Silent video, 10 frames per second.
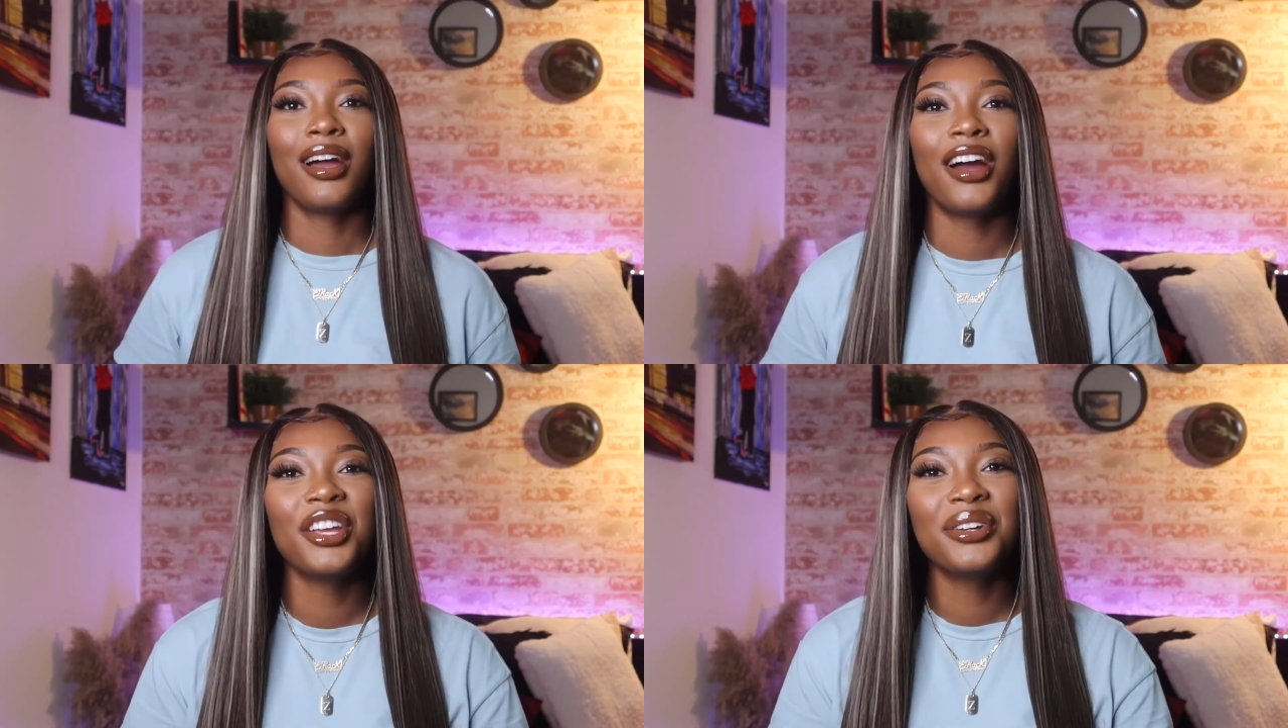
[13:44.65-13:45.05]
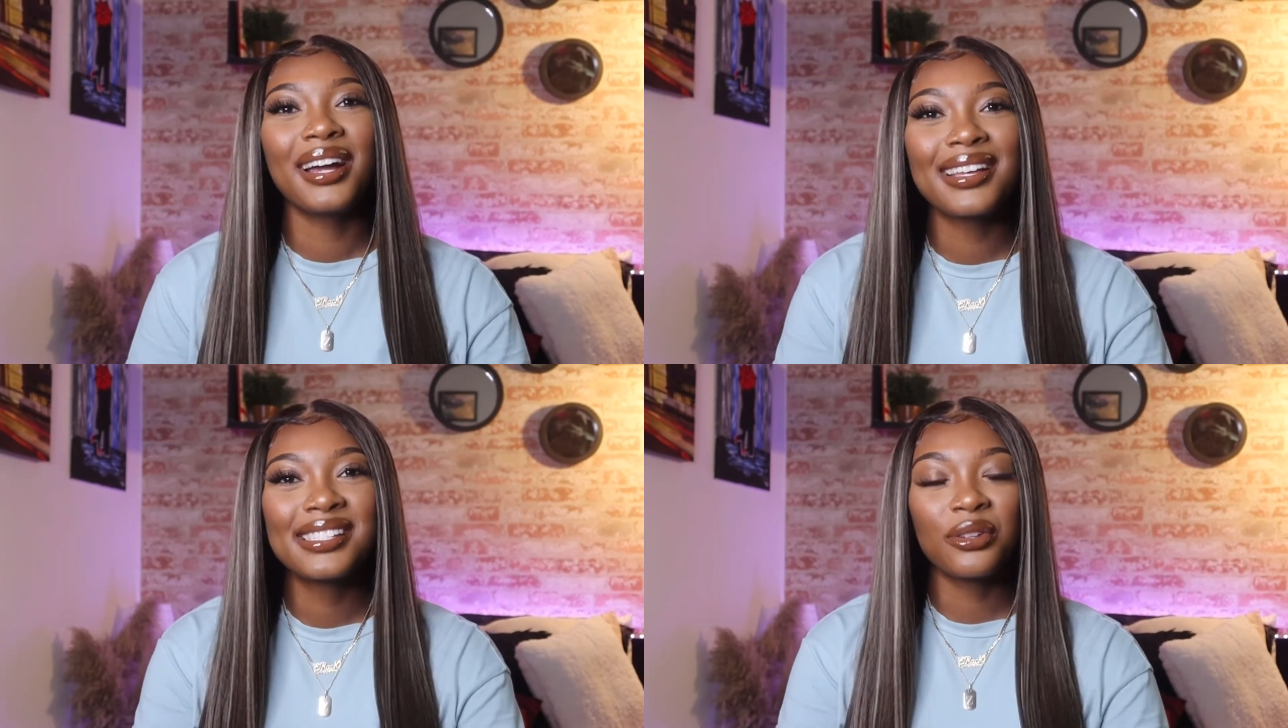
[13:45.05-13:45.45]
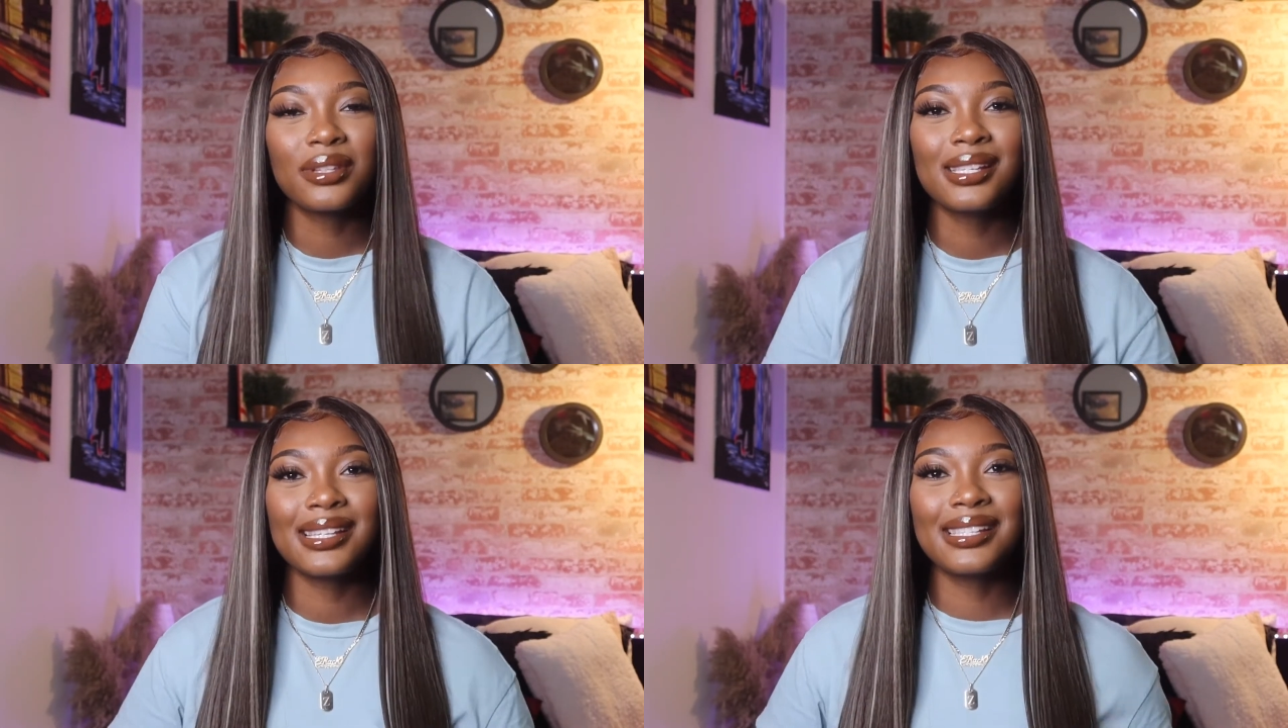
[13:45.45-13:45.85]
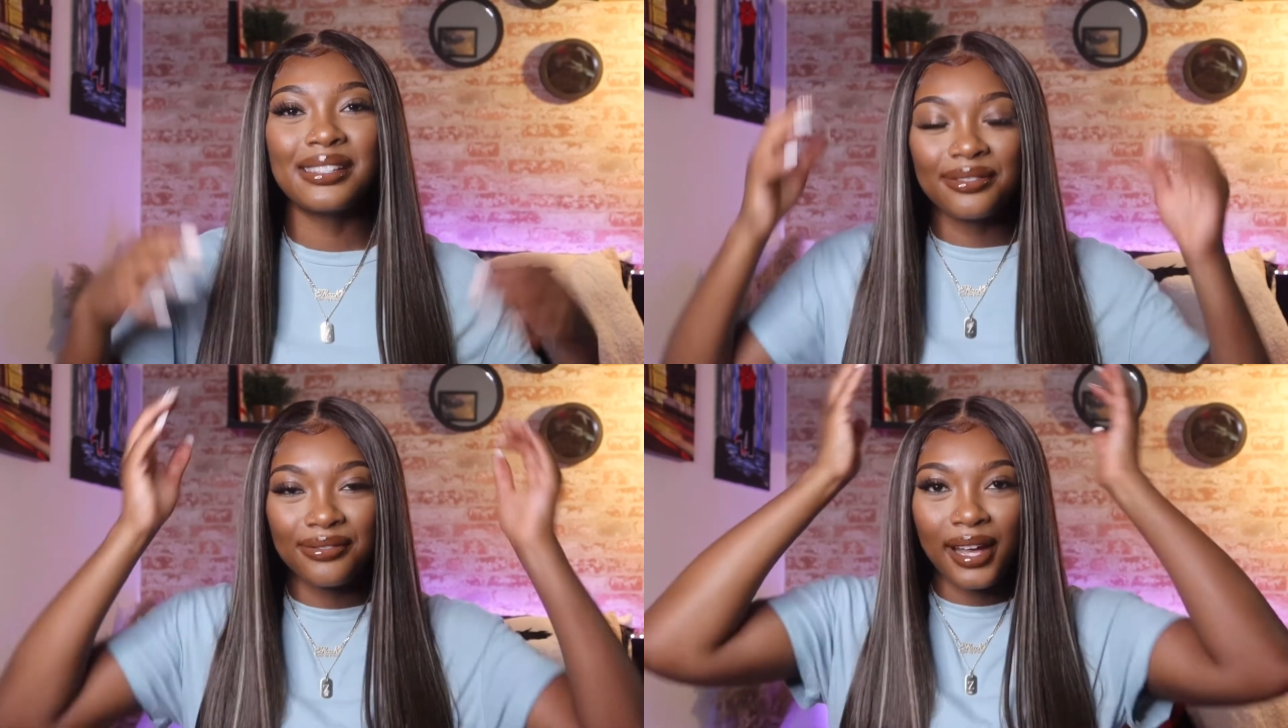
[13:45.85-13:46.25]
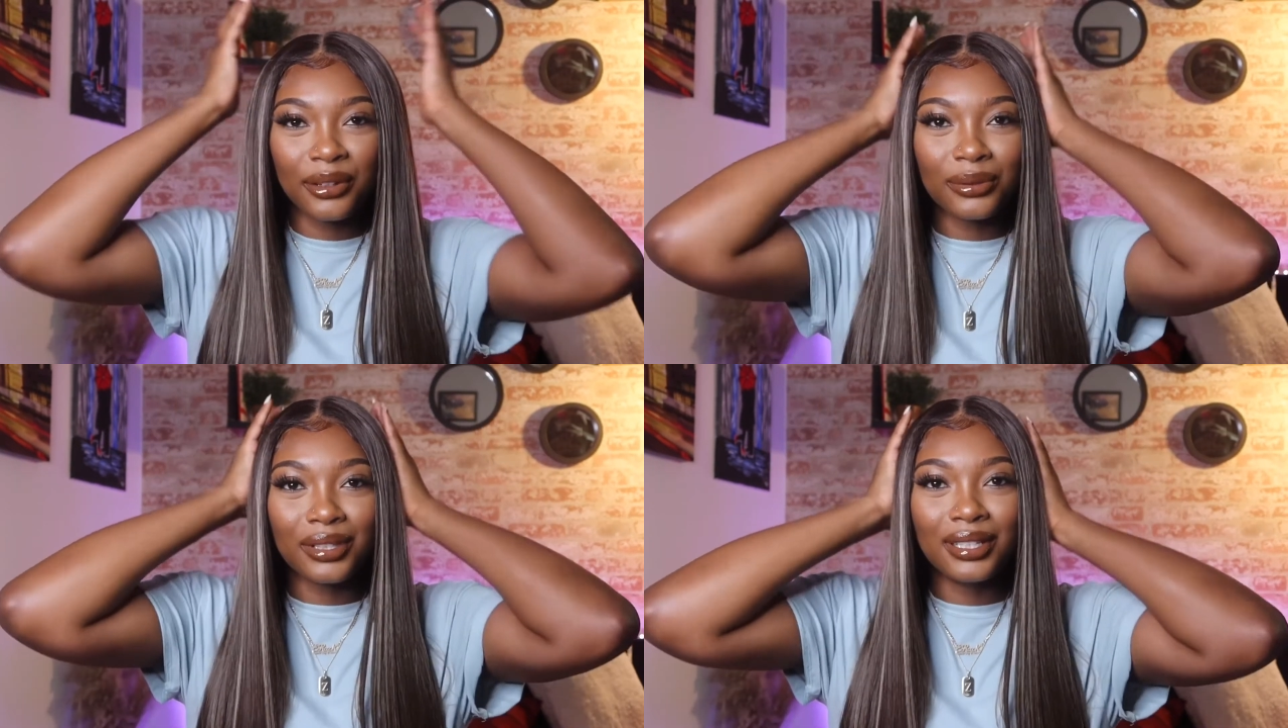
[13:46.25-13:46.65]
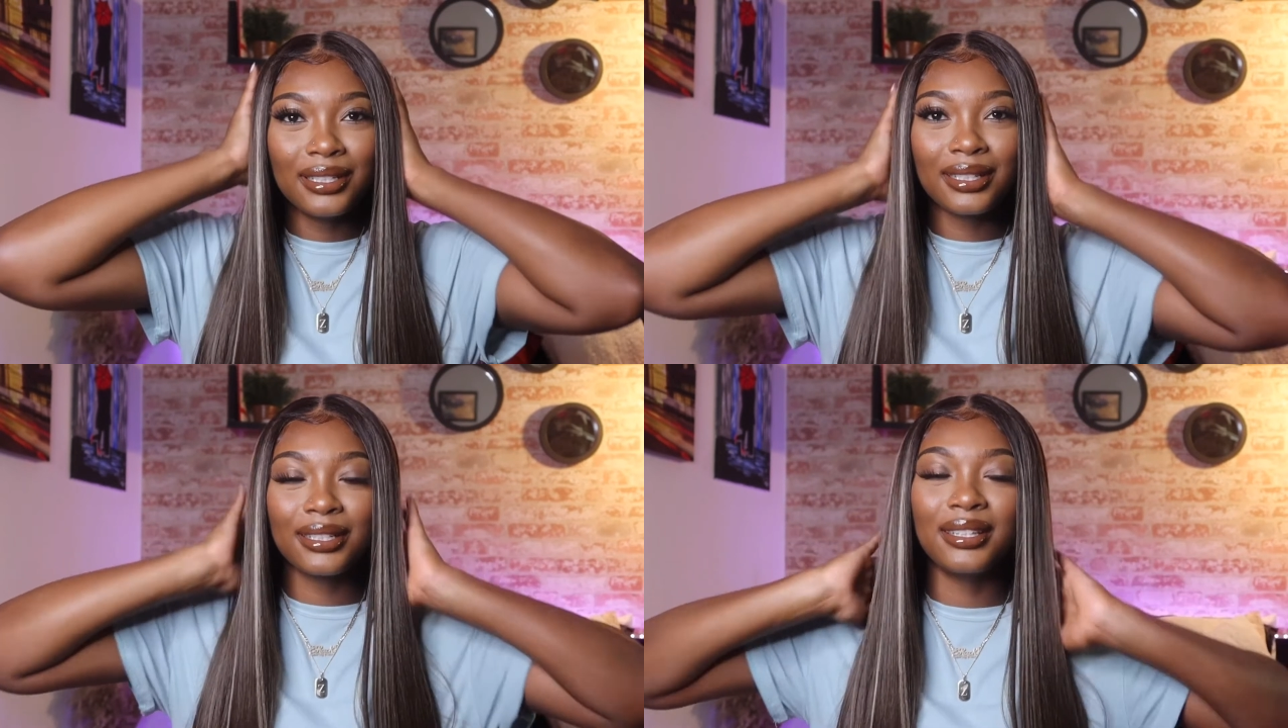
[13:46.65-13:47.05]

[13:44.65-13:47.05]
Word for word: All right, you guys, so this is the final look.